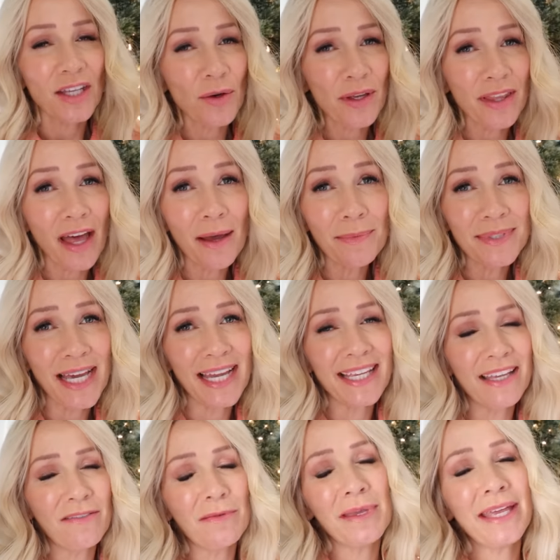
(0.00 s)
So with Upside
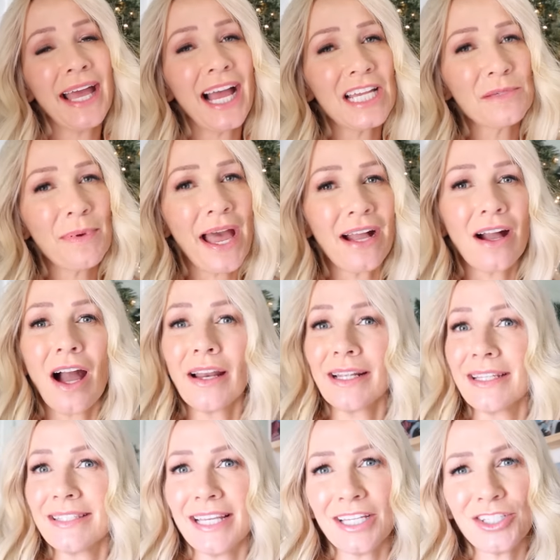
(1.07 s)
giving me cash back on
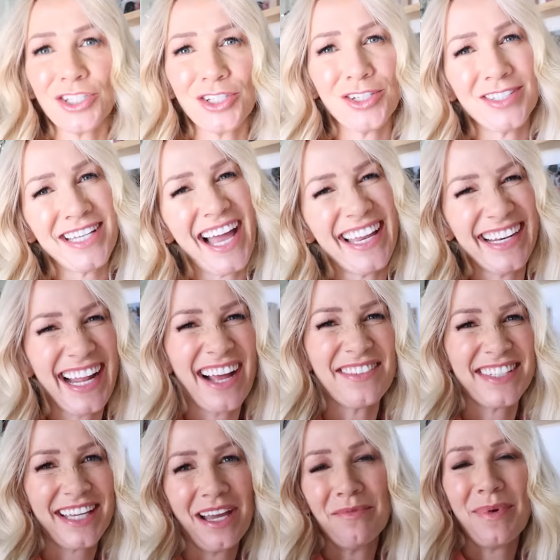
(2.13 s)
essentials, I didn't have
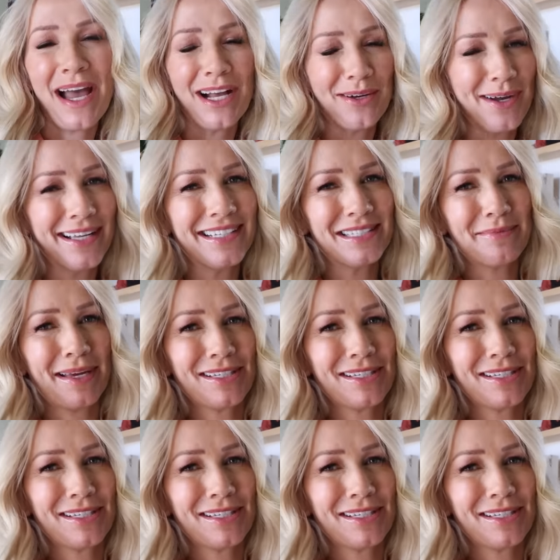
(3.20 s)
to cut back quite as